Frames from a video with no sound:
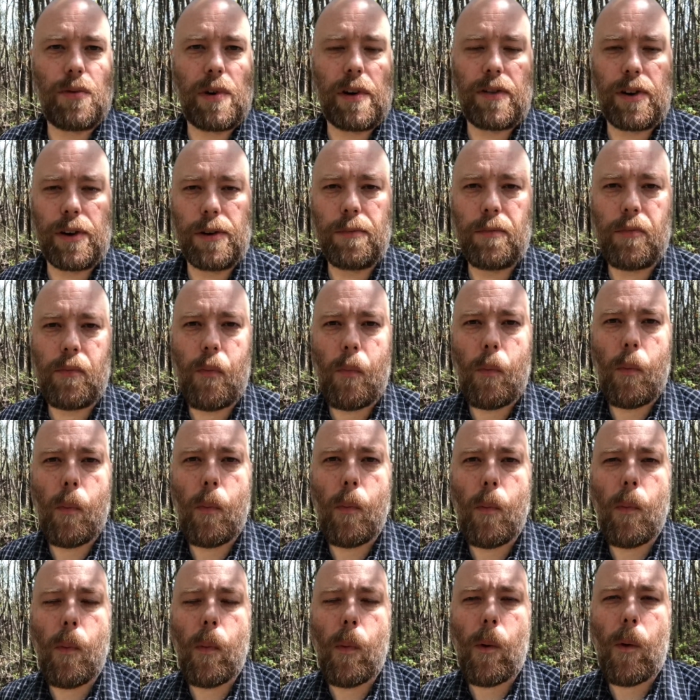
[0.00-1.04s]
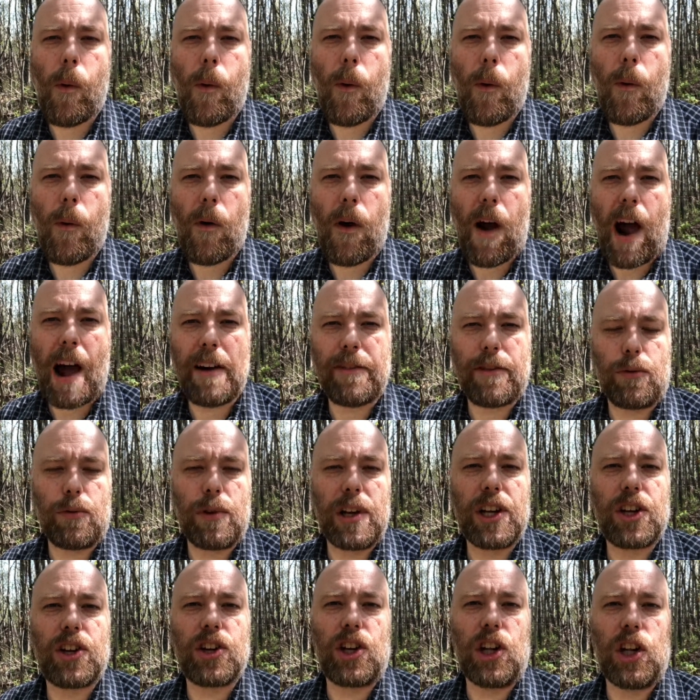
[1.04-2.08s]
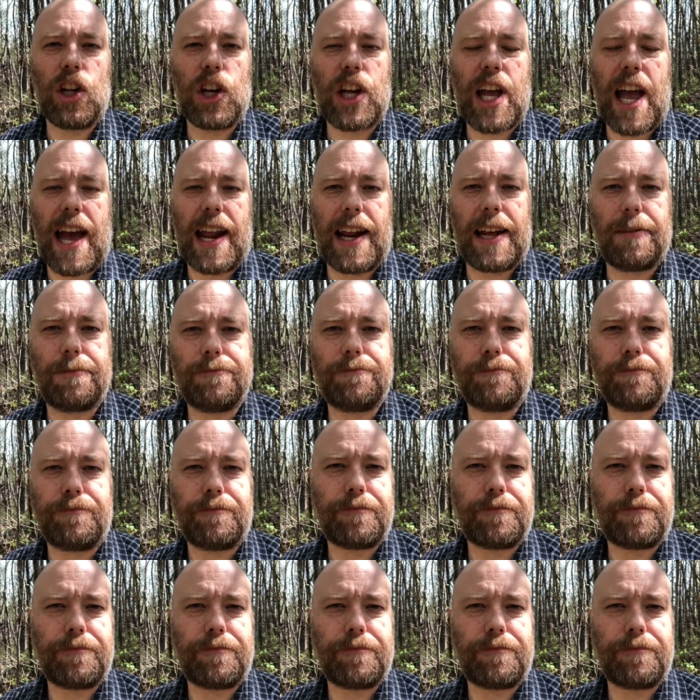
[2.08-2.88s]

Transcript: river, have a really good look at it,